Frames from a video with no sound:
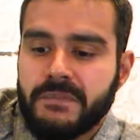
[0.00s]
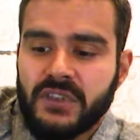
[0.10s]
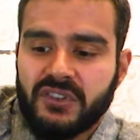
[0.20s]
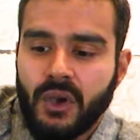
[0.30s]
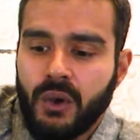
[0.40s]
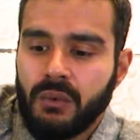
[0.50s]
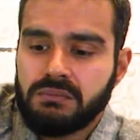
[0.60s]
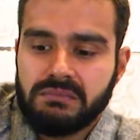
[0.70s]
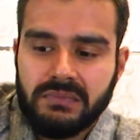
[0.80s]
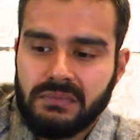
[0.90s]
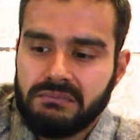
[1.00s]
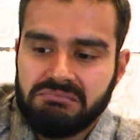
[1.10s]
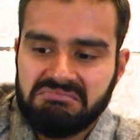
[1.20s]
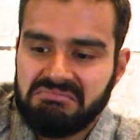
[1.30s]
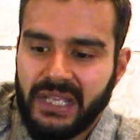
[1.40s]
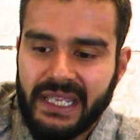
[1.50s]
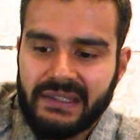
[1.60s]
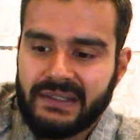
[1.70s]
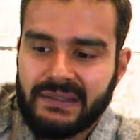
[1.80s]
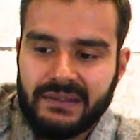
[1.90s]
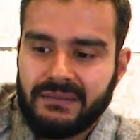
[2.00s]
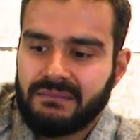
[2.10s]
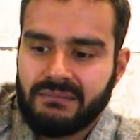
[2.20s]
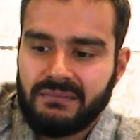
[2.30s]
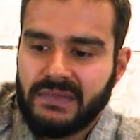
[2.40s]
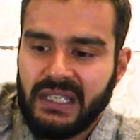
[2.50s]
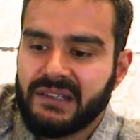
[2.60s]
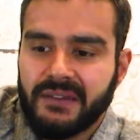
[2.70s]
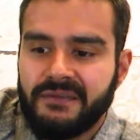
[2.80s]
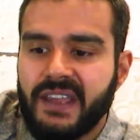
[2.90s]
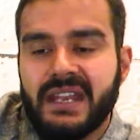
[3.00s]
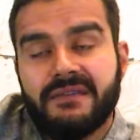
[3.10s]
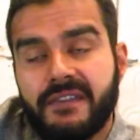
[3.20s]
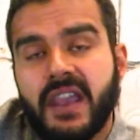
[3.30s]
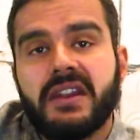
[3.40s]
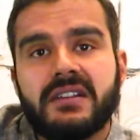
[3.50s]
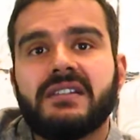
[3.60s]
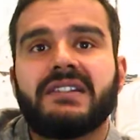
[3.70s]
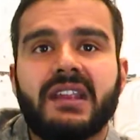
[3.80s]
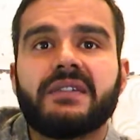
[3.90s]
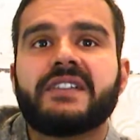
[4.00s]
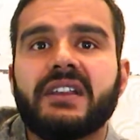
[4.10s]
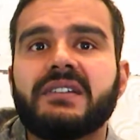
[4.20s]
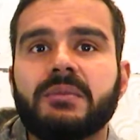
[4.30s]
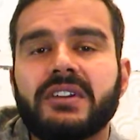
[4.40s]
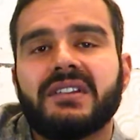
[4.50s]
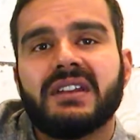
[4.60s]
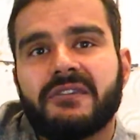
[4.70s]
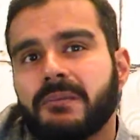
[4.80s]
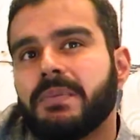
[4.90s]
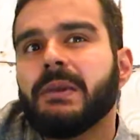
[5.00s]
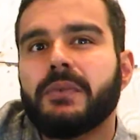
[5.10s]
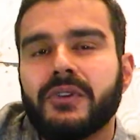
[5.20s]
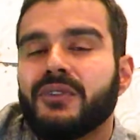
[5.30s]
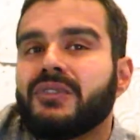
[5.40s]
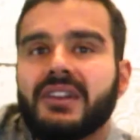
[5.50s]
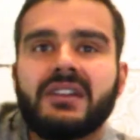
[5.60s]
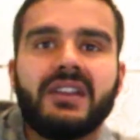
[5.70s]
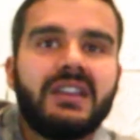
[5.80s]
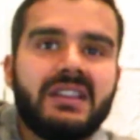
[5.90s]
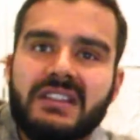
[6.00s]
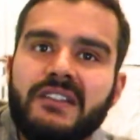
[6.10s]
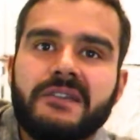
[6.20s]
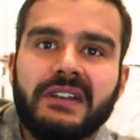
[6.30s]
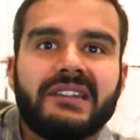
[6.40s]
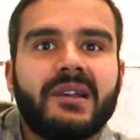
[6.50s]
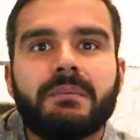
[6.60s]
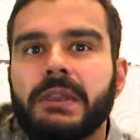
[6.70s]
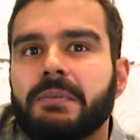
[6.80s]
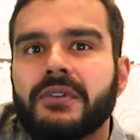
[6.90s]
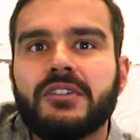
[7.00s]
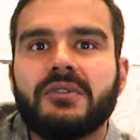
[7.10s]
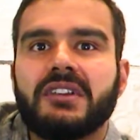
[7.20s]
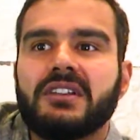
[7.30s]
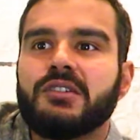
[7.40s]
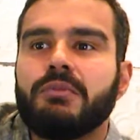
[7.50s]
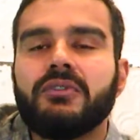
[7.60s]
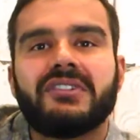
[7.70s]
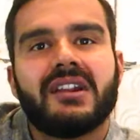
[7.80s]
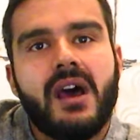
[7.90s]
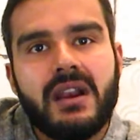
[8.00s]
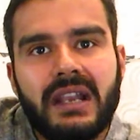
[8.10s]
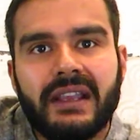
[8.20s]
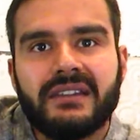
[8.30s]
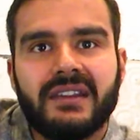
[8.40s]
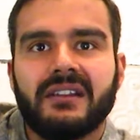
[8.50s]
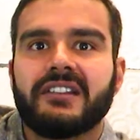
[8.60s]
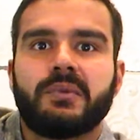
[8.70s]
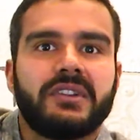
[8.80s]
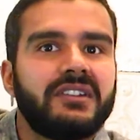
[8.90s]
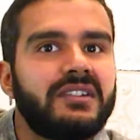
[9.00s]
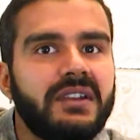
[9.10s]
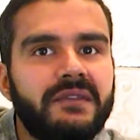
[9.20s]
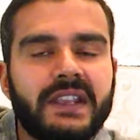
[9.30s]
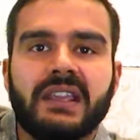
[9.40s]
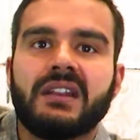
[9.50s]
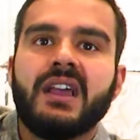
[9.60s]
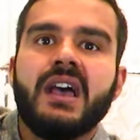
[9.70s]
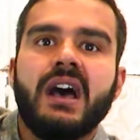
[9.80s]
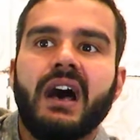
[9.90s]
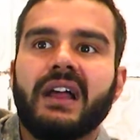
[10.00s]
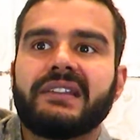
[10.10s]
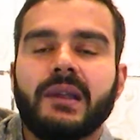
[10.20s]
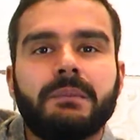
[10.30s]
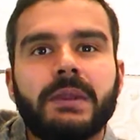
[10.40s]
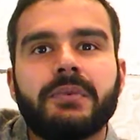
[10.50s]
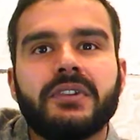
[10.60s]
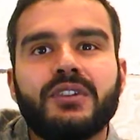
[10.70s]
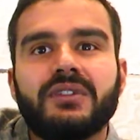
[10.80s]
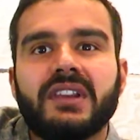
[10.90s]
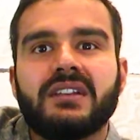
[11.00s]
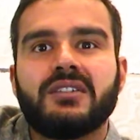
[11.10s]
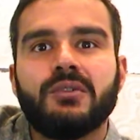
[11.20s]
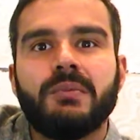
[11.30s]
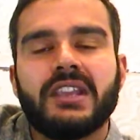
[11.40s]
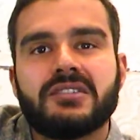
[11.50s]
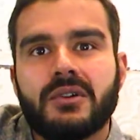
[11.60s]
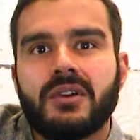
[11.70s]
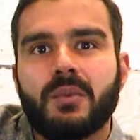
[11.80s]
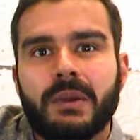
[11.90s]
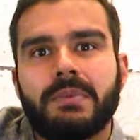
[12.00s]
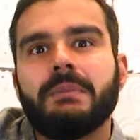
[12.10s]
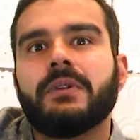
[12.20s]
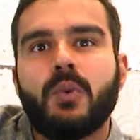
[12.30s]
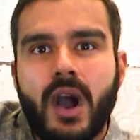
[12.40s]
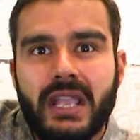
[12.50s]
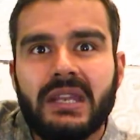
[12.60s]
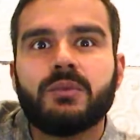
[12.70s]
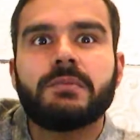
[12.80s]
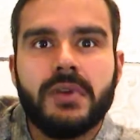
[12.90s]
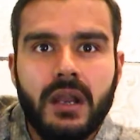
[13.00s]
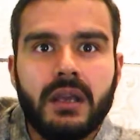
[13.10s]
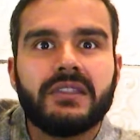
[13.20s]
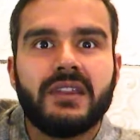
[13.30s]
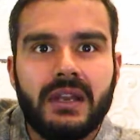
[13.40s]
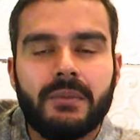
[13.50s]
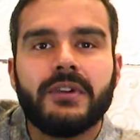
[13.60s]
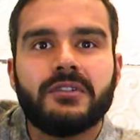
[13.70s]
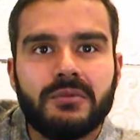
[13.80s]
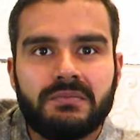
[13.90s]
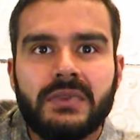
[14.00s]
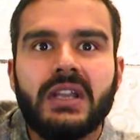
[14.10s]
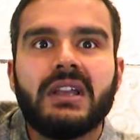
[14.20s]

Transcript: So it's a very varied set of customers, and different people use it differently. Some people use it to boost their online sales with the certificate. Some people use it to make sure when people walk in with product, they're able to